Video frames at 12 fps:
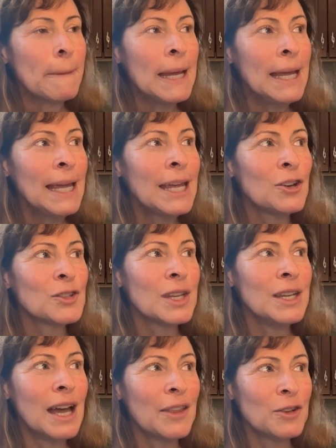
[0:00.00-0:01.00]
Here's
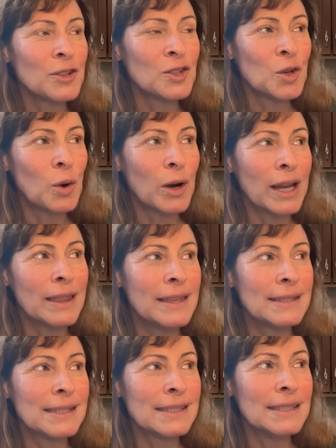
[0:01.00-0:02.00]
another story.
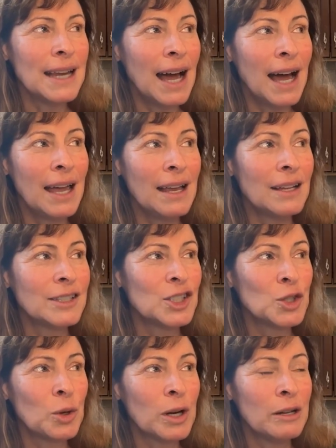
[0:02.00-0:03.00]
This is not a
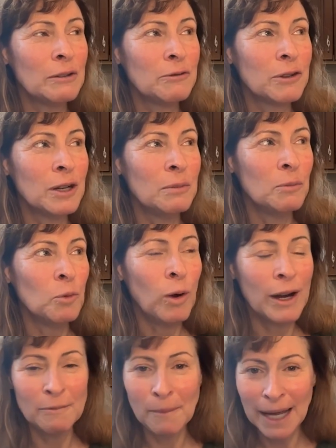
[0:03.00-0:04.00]
story from
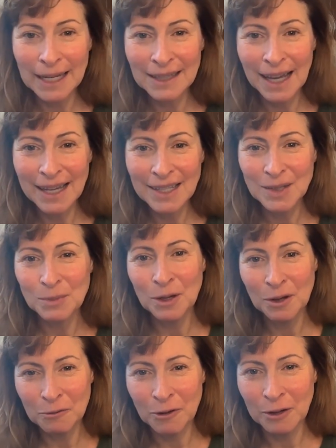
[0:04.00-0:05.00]
one of my clients, but
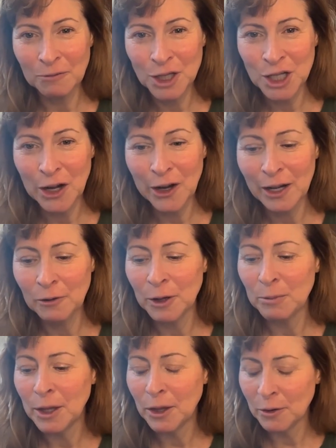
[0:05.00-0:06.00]
a friend was sharing it
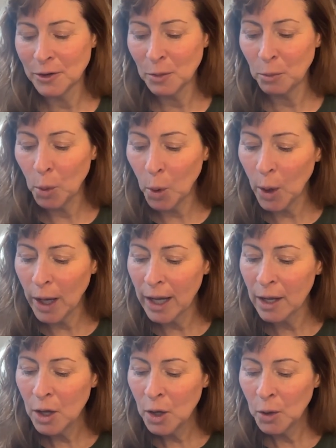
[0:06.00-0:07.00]
with me. There was a boy
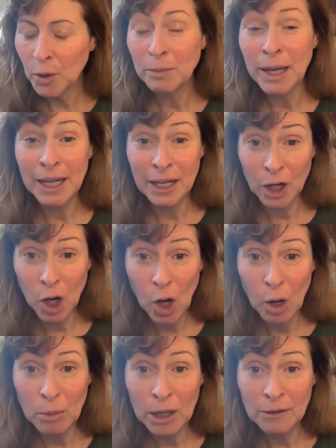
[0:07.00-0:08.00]
who had been in a
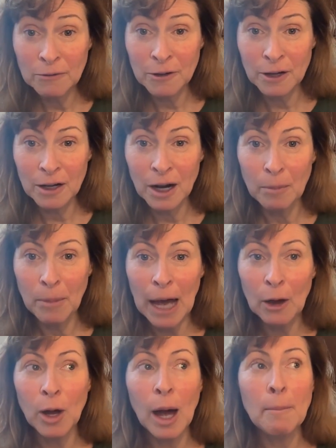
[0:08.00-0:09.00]
coma for
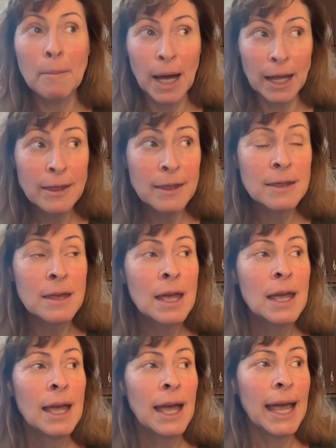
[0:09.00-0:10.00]
about a month,
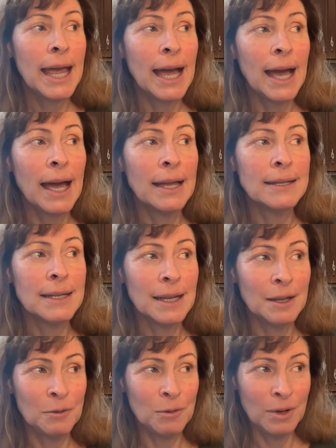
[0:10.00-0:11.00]
and
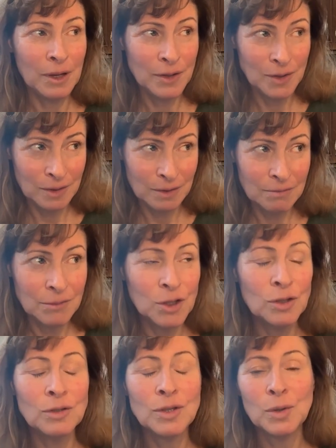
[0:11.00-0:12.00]
it was
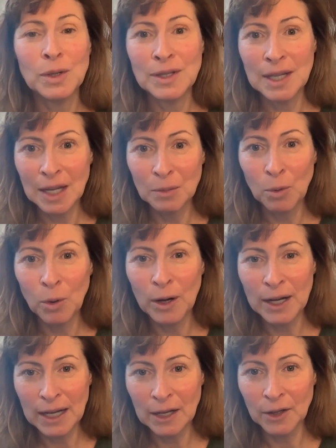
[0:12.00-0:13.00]
due to a
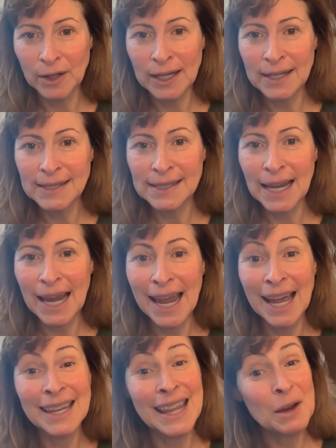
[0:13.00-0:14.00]
tick-borne illness,
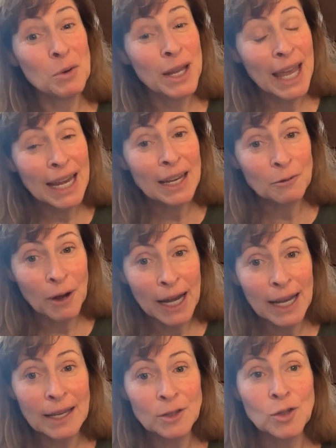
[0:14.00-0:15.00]
and they were getting
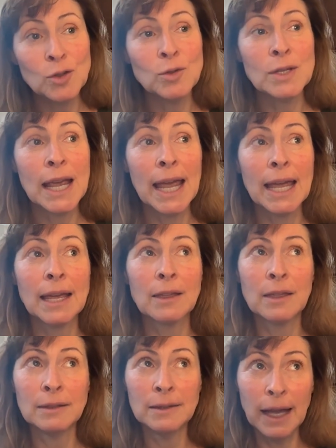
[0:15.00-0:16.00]
ready to take
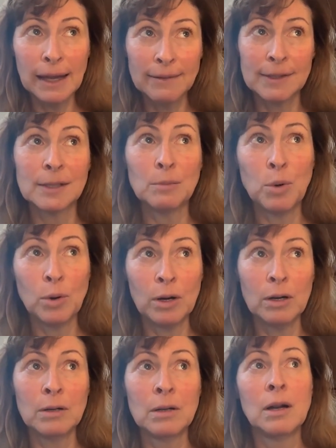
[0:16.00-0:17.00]
the life
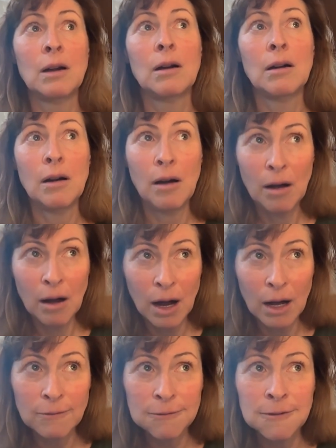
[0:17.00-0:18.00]
support
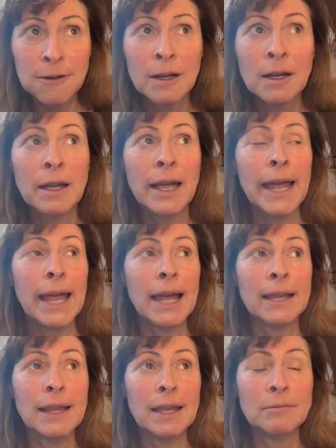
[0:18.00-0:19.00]
off.
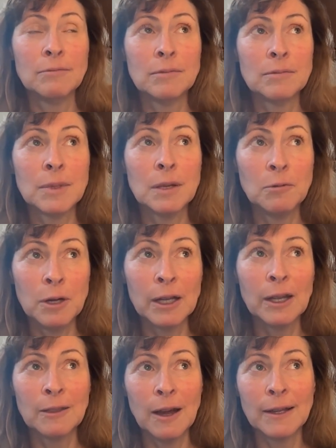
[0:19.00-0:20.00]
And they
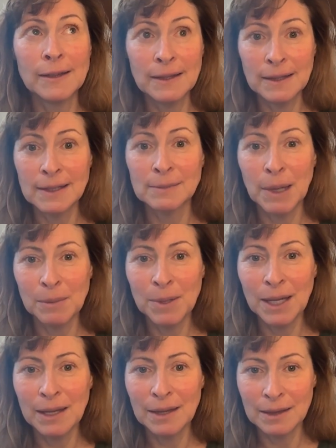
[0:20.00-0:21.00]
really thought that this might
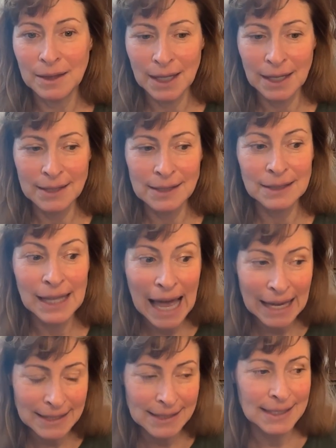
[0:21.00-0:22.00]
be the kid's
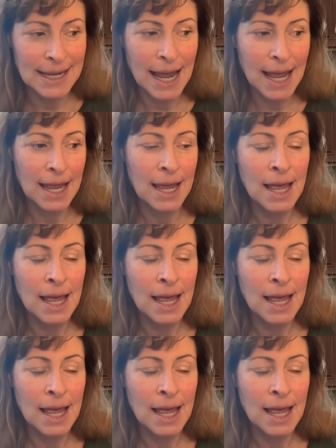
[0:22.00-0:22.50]
last day.